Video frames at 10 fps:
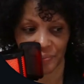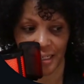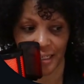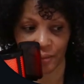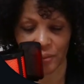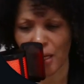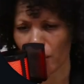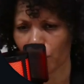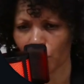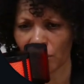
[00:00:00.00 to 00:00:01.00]
And
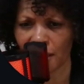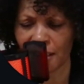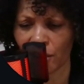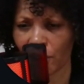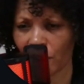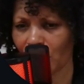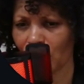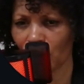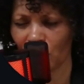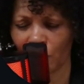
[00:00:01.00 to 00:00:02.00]
usually they're
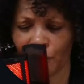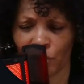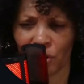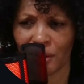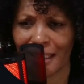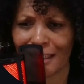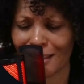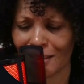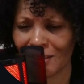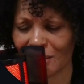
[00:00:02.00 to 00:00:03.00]
used for like
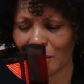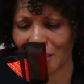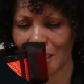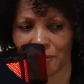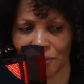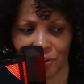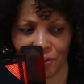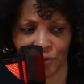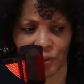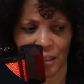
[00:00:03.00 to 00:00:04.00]
giving some type of